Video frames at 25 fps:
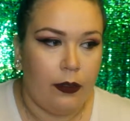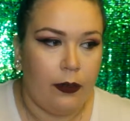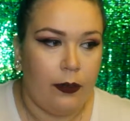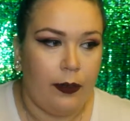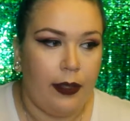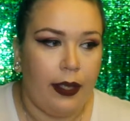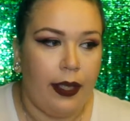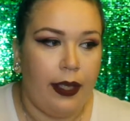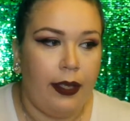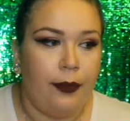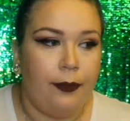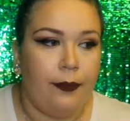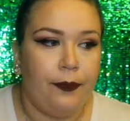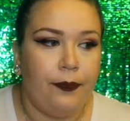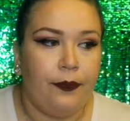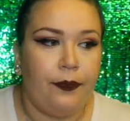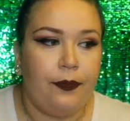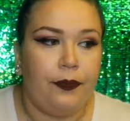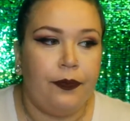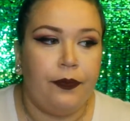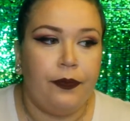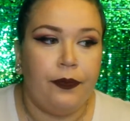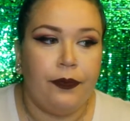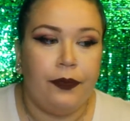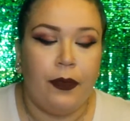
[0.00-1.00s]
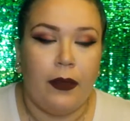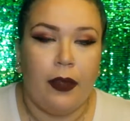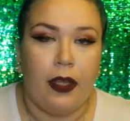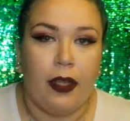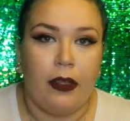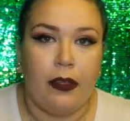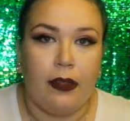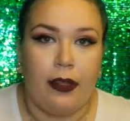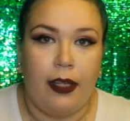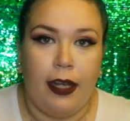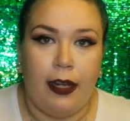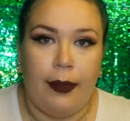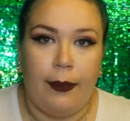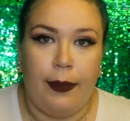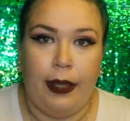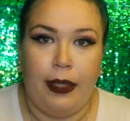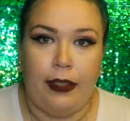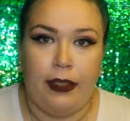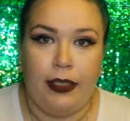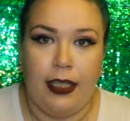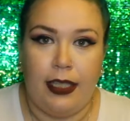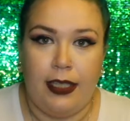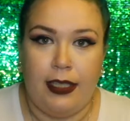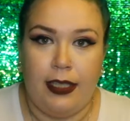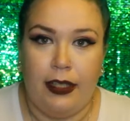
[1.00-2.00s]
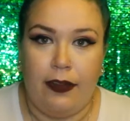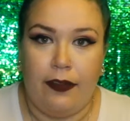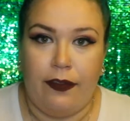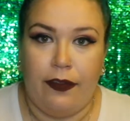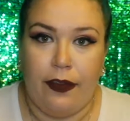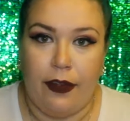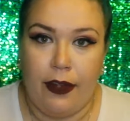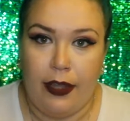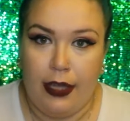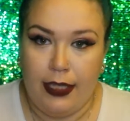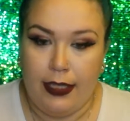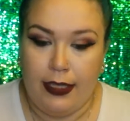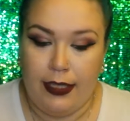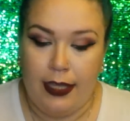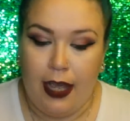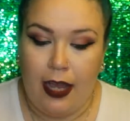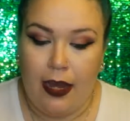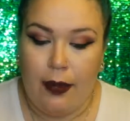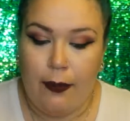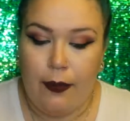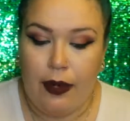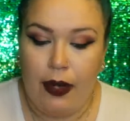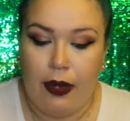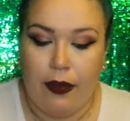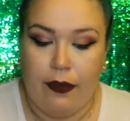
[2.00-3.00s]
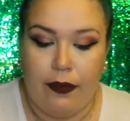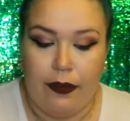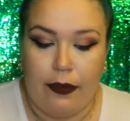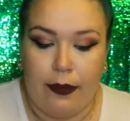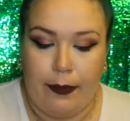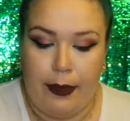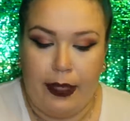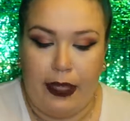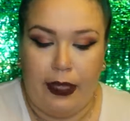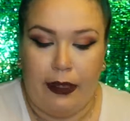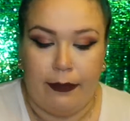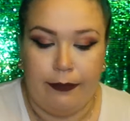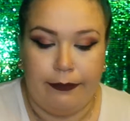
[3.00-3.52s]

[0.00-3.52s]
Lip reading: Okay, that about does it for this eyebrow for me.